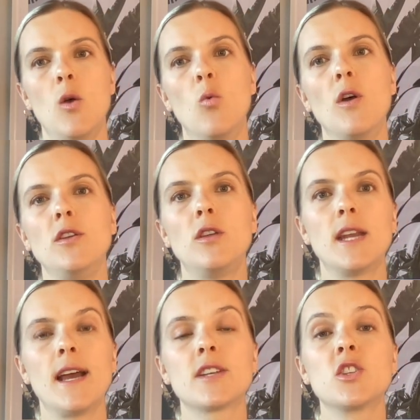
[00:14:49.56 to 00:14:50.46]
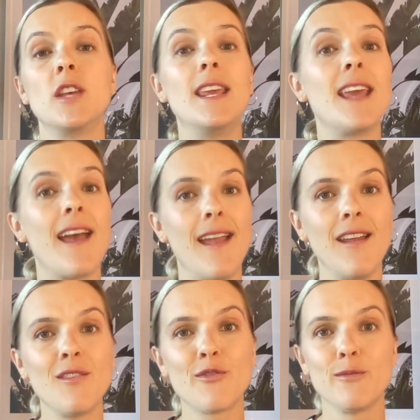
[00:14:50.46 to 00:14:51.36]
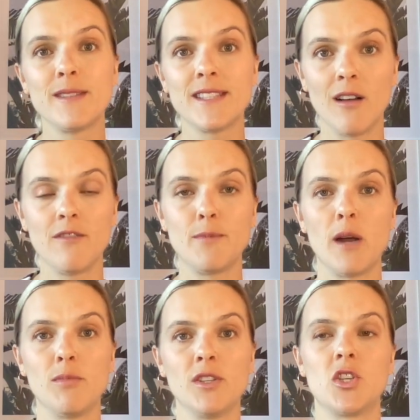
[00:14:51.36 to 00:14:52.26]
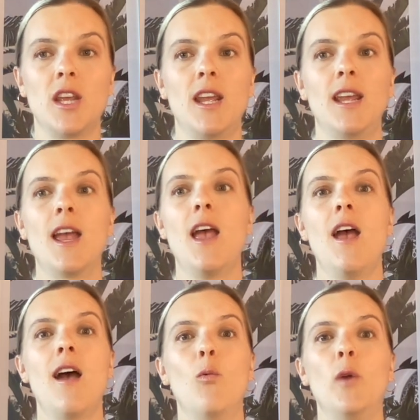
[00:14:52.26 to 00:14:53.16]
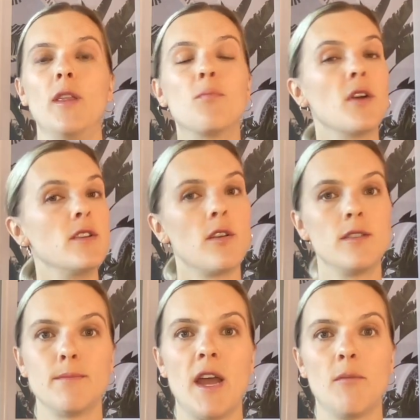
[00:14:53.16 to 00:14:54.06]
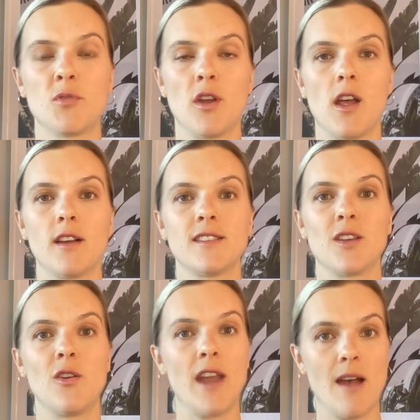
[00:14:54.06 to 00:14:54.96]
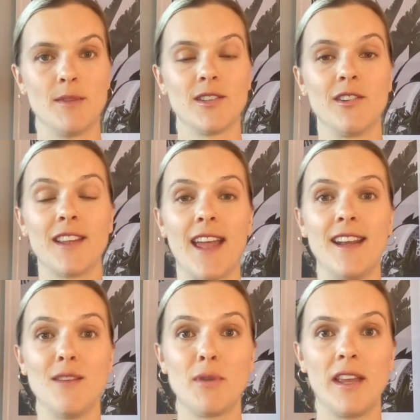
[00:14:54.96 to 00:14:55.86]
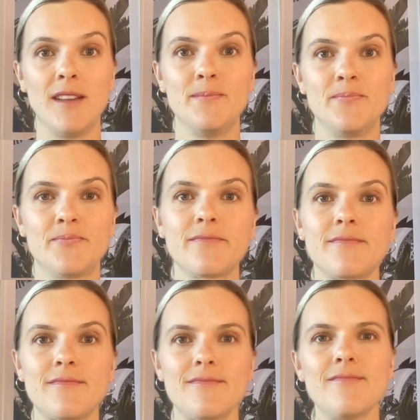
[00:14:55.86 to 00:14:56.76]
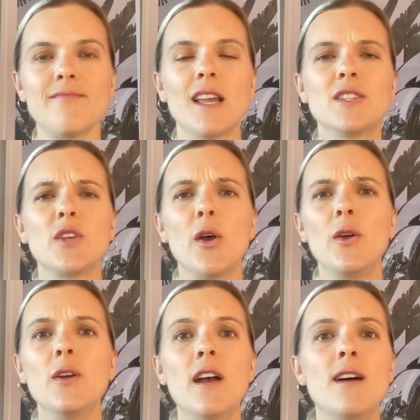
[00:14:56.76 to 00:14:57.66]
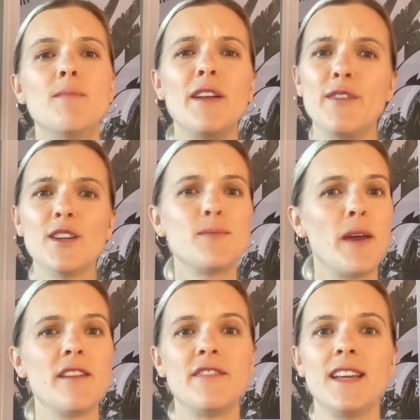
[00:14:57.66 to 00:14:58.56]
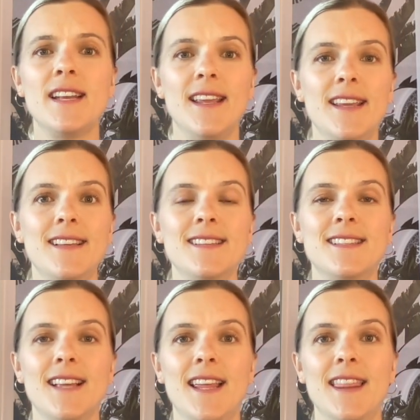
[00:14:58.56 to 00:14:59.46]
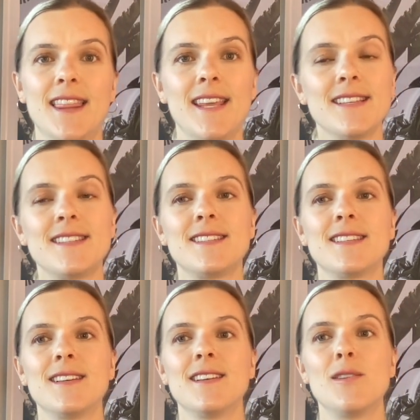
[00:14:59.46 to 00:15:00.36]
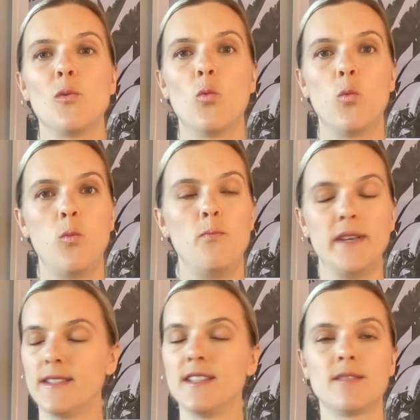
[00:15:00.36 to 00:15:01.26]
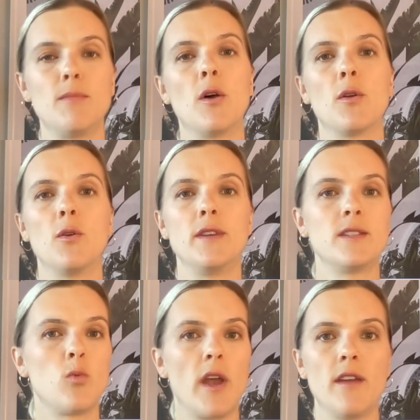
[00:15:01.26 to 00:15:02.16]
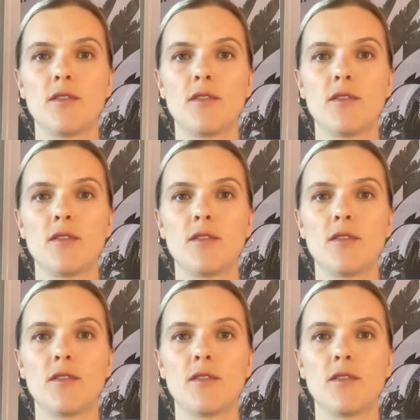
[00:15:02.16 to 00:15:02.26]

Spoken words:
what you can actually gain from self-publishing with print-on-demand products on Amazon KDP. So, my first benefit is this business model, this way of